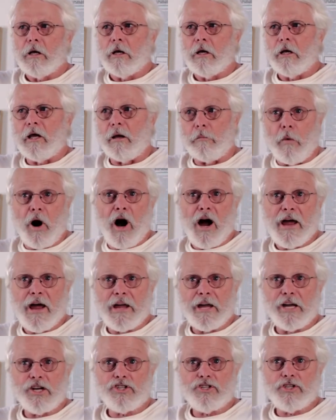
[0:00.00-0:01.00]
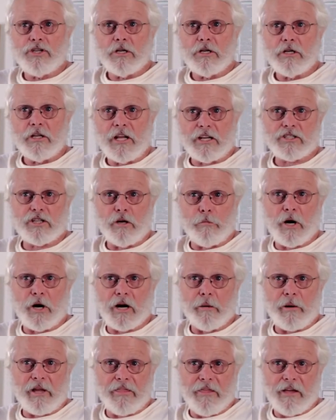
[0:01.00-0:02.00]
at my age, that's something I'm
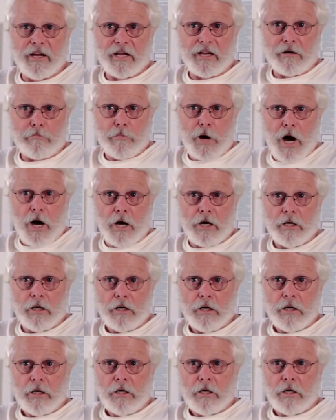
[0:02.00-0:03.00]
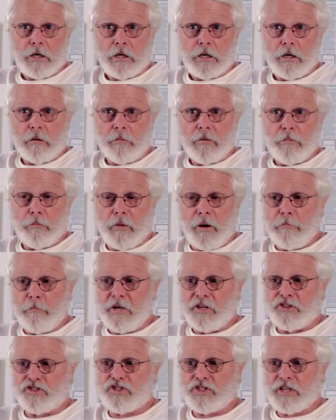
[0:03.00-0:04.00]
going to be thinking about. I'm in my
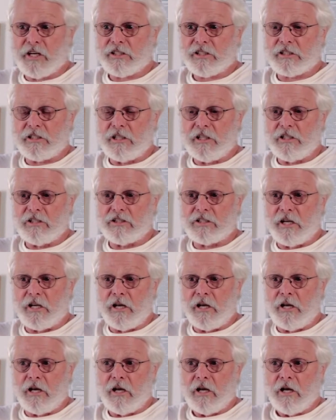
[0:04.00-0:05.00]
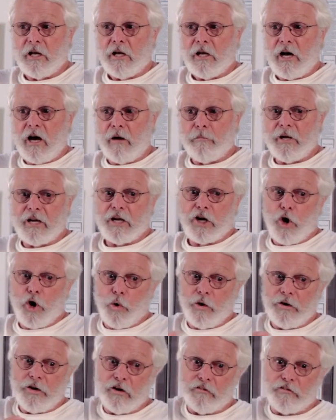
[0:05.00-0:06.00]
mid-60s, and I've been
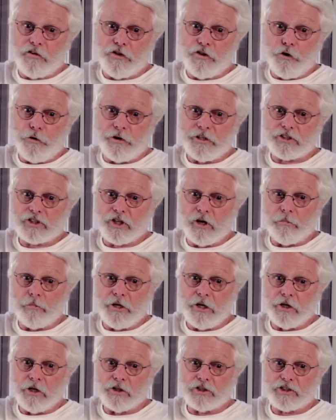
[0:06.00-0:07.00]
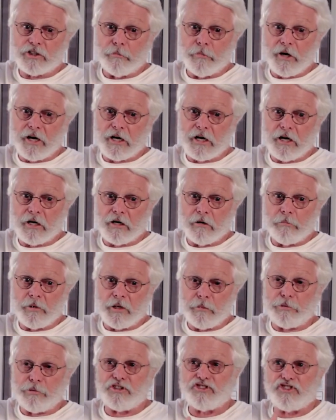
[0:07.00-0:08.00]
going there for 30-some years. Am I going to
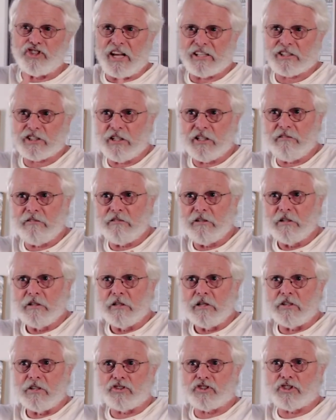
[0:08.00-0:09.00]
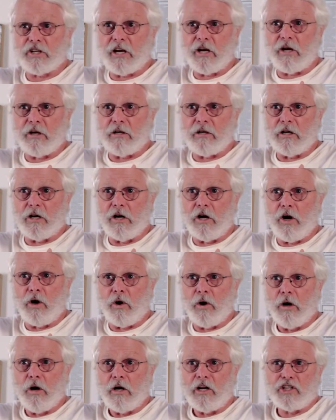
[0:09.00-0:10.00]
be possessive and say, you
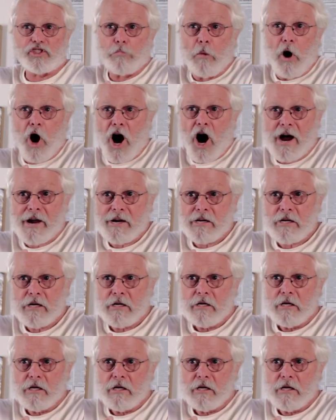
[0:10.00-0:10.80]
know, it's mine?